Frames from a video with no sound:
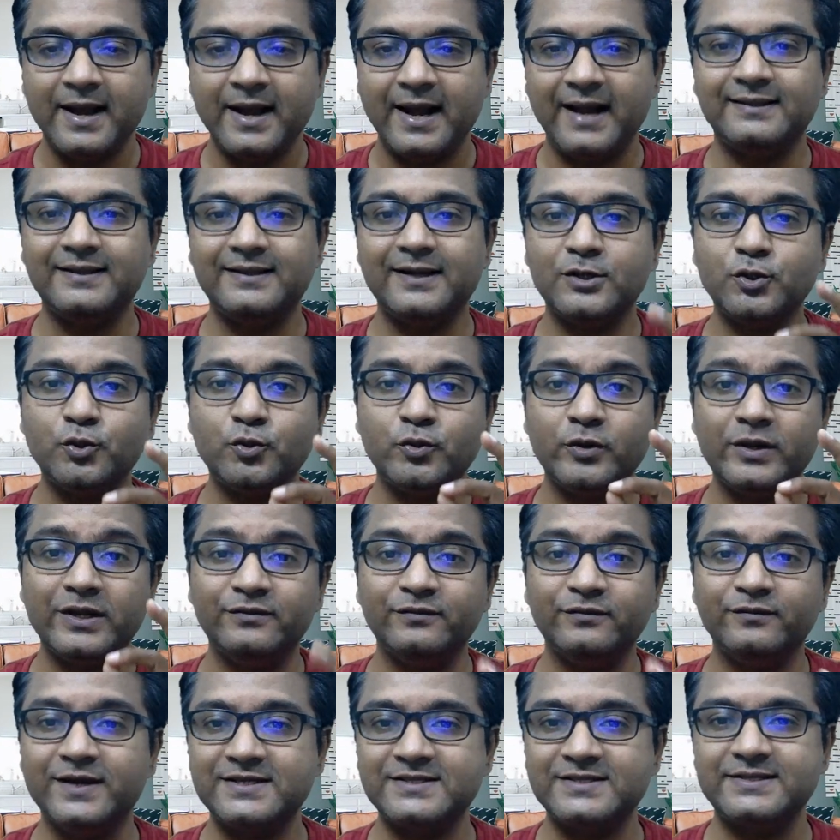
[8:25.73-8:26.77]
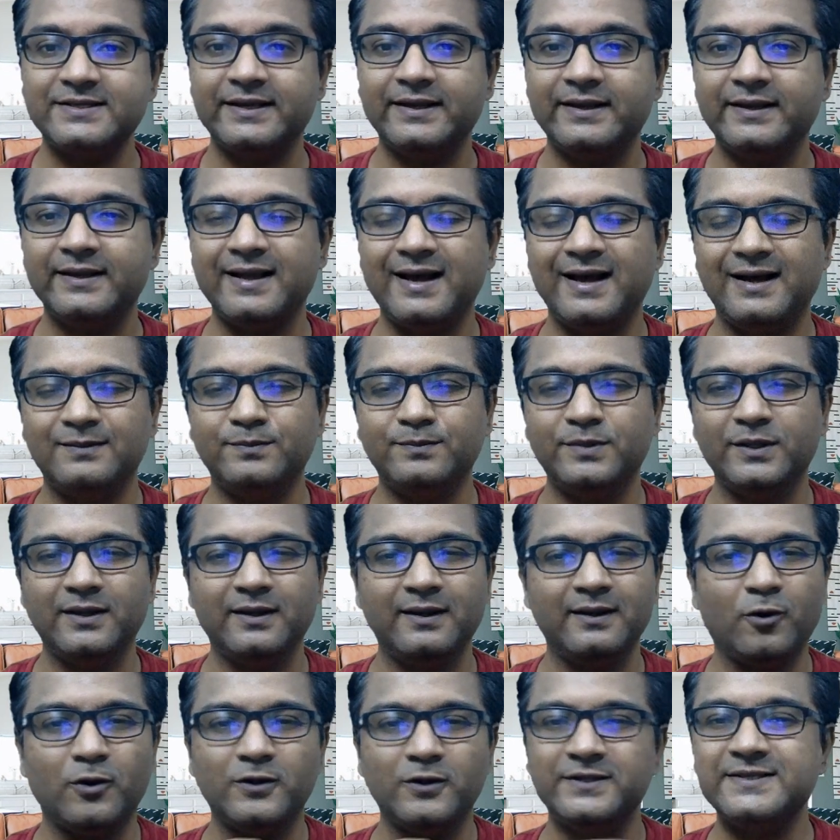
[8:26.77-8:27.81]
and that too, investing in
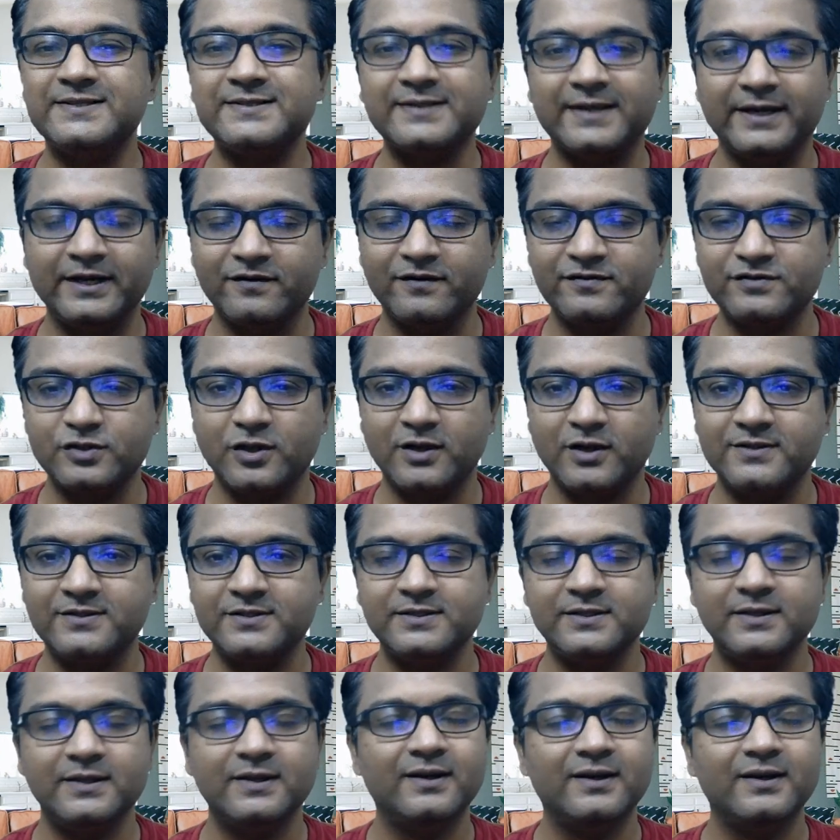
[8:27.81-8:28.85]
Apple, all these kind of stocks,